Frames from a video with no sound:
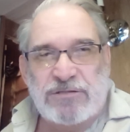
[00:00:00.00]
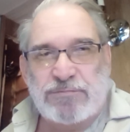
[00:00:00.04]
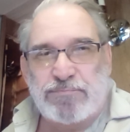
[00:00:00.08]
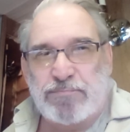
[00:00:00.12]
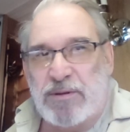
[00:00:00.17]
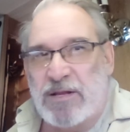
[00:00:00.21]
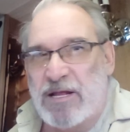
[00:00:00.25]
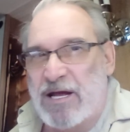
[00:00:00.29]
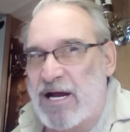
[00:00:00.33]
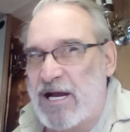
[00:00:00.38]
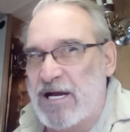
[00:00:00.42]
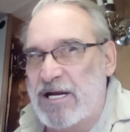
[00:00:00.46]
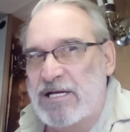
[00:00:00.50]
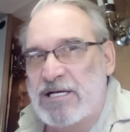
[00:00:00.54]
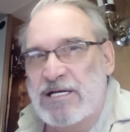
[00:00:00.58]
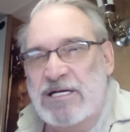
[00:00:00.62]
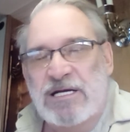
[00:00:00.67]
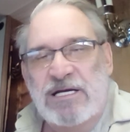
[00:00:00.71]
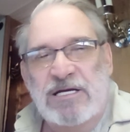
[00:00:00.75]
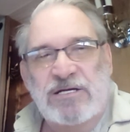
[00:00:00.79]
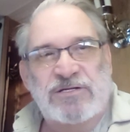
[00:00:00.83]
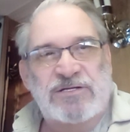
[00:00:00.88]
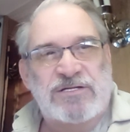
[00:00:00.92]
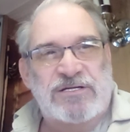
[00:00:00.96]
planet
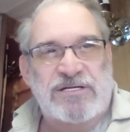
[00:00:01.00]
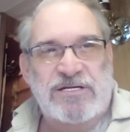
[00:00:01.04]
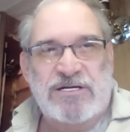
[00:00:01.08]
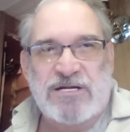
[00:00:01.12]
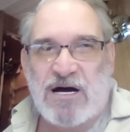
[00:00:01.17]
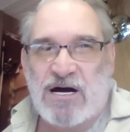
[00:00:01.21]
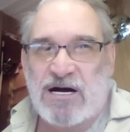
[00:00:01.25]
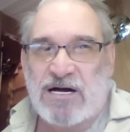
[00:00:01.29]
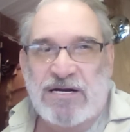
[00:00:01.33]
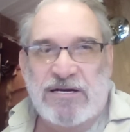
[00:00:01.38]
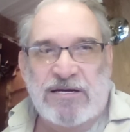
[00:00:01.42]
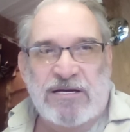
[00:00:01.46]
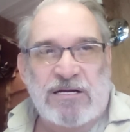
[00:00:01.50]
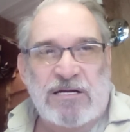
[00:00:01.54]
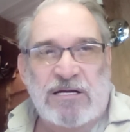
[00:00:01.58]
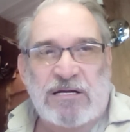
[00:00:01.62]
is done,